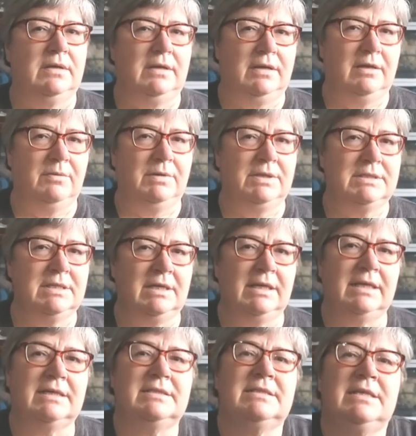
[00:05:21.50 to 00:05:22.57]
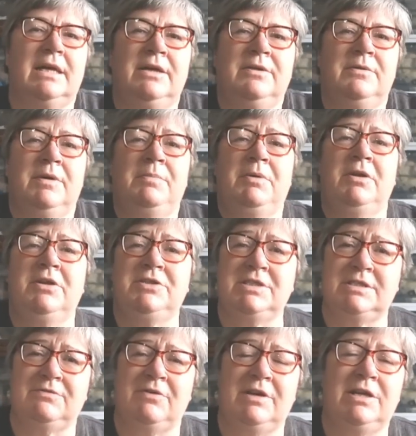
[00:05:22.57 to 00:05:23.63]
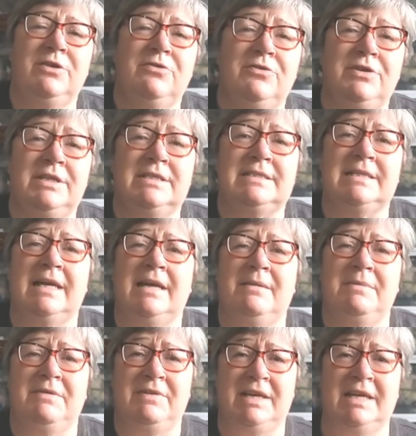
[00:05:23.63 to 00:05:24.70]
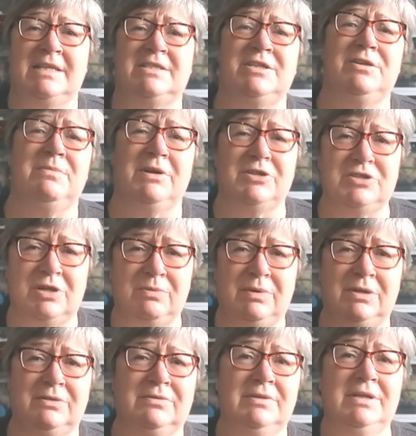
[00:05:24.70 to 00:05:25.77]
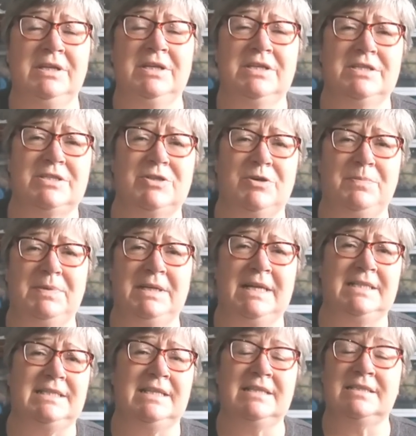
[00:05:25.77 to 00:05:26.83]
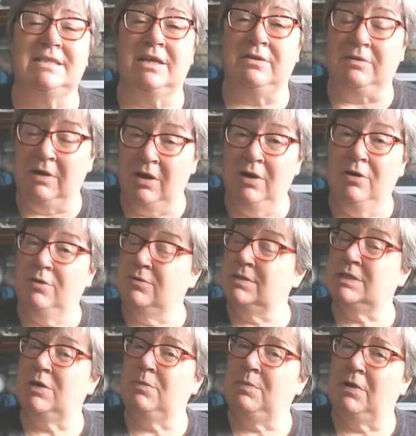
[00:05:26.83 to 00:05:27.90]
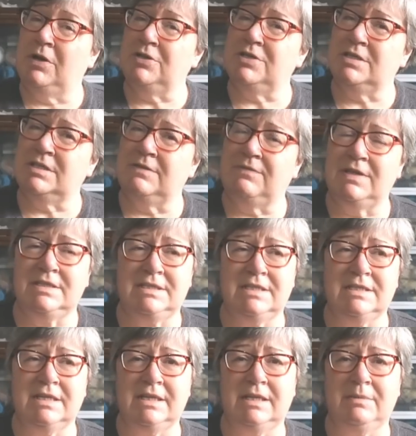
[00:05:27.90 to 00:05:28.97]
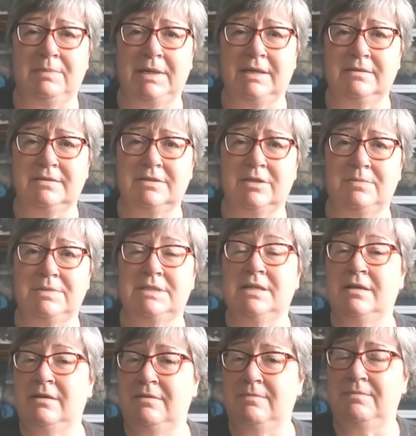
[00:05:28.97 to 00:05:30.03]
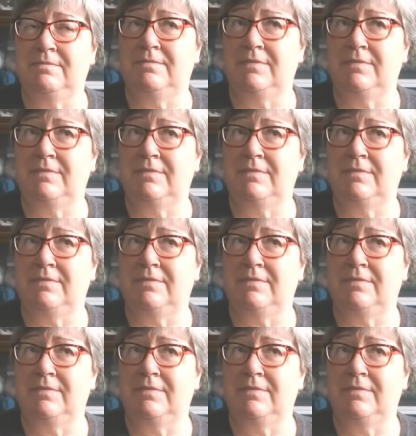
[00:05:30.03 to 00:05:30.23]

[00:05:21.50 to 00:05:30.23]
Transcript: You know what it's like. So apologies for any noise. If it gets too much, I will stop and edit. So also apologies if this is a little bit stop-start.